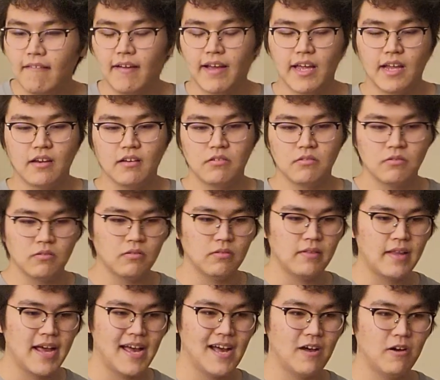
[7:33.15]
and
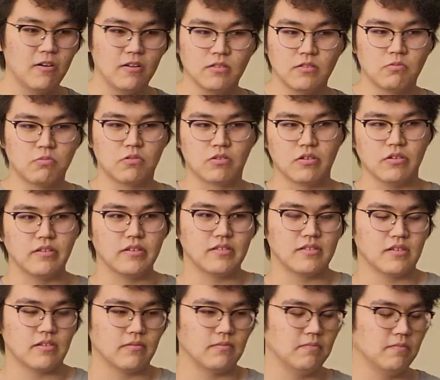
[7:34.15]
now the world
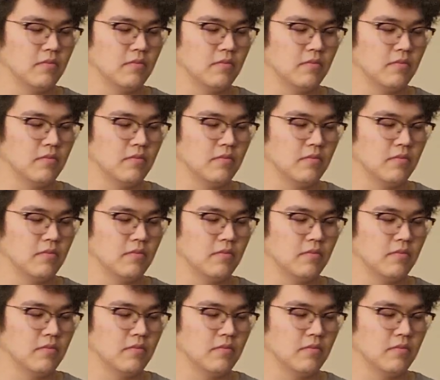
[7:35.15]
is